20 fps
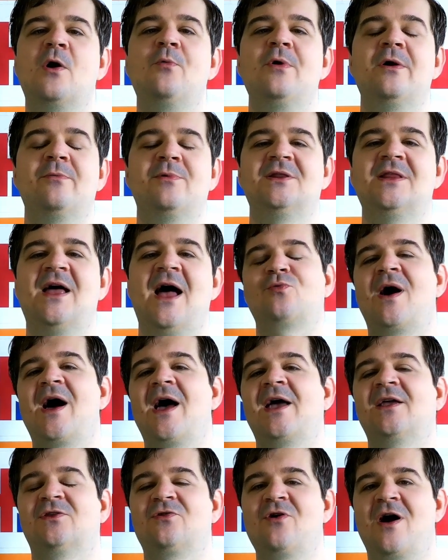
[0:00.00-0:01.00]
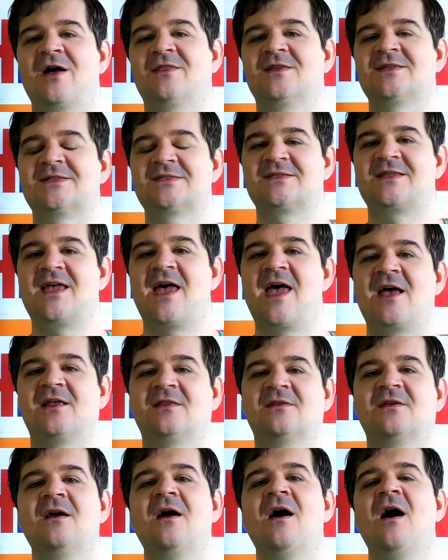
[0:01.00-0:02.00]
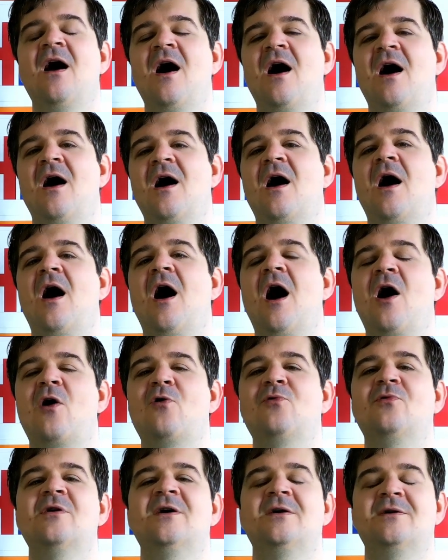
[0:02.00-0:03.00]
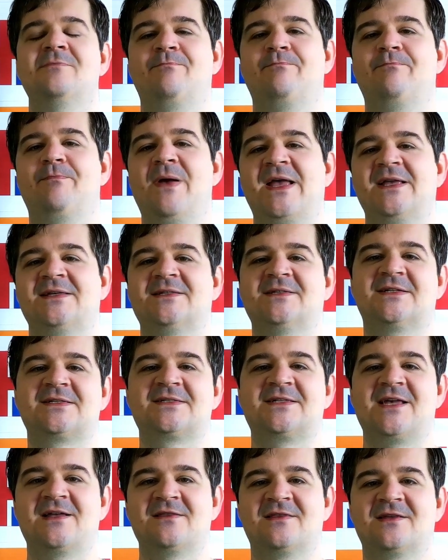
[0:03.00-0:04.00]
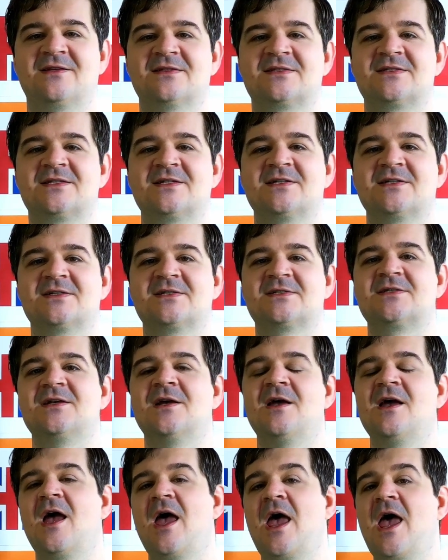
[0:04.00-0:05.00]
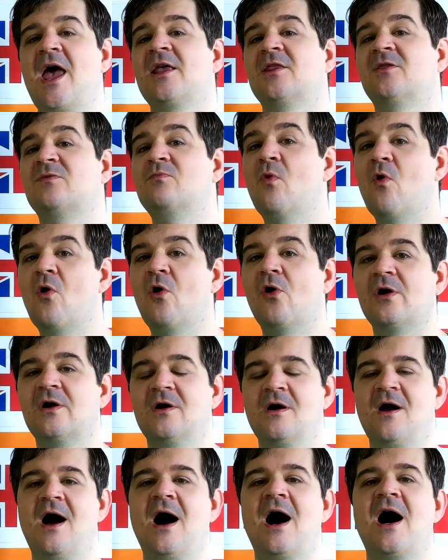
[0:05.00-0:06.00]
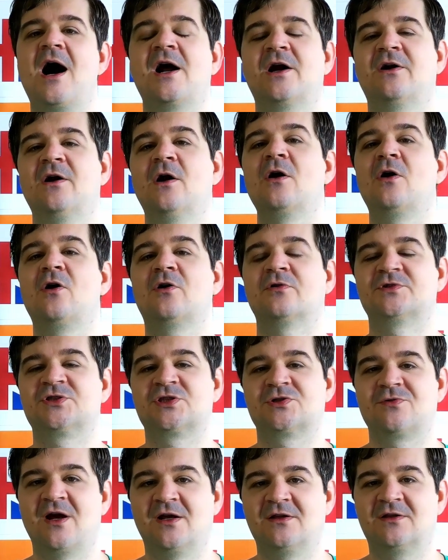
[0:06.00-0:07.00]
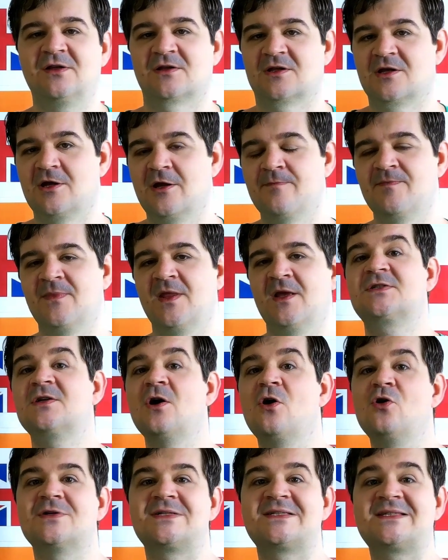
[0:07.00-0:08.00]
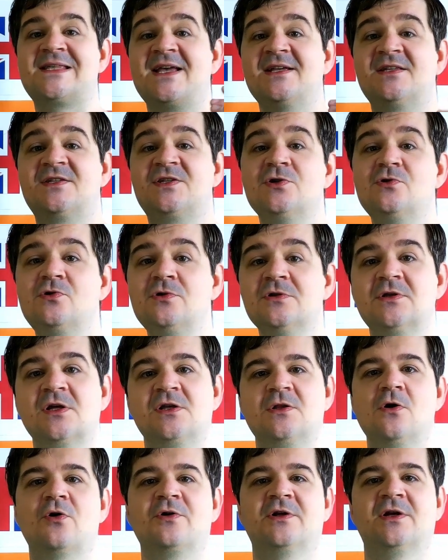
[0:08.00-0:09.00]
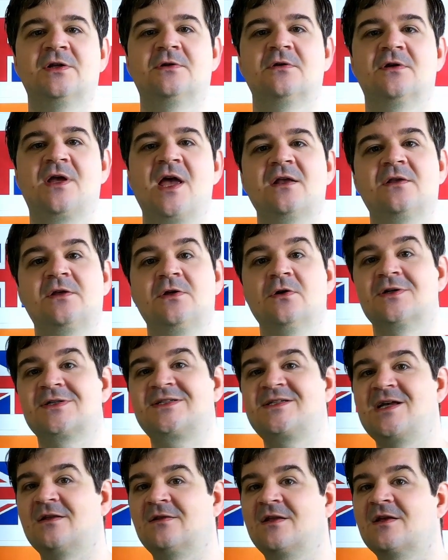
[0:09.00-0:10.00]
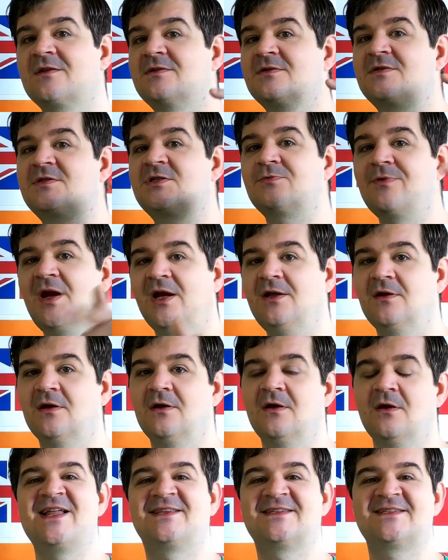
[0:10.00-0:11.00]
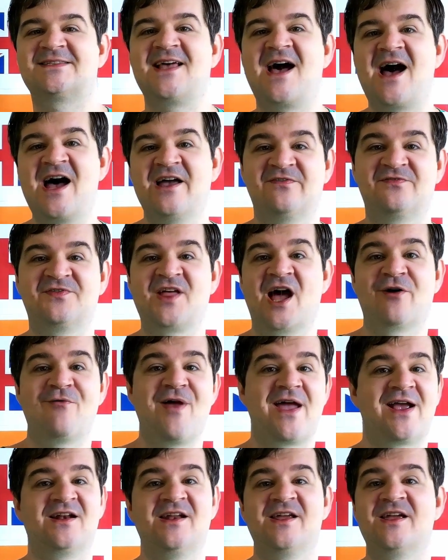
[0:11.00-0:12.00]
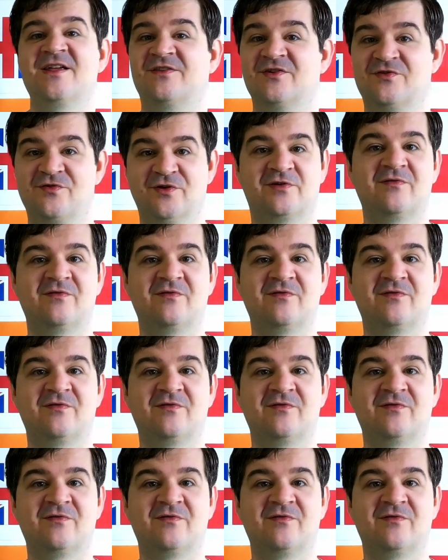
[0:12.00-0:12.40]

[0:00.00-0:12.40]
we will try to understand how basic sentences and more are constructed. So stay tuned in order to get your sentences straight. Let's dive directly into the